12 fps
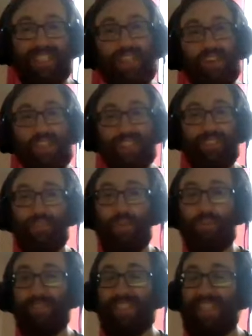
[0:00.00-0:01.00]
the noise if you
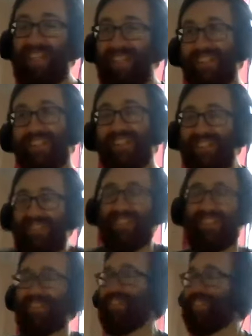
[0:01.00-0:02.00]
rubbed them together?
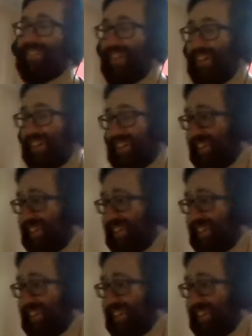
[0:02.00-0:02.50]
Oh God.